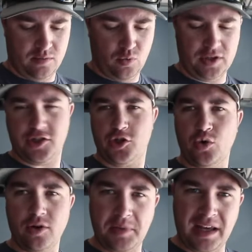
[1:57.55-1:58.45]
what to
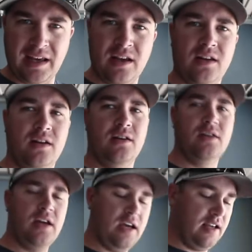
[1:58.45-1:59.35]
store them in,
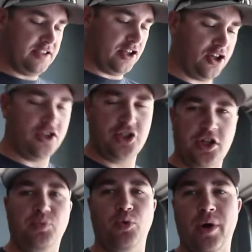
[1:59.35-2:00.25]
it's a good
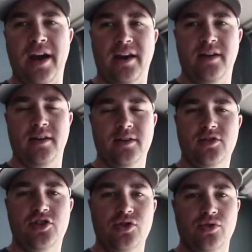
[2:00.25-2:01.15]
cheap way
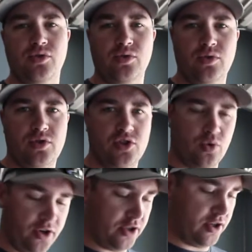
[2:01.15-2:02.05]
to
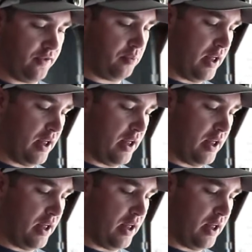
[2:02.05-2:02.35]
store your soft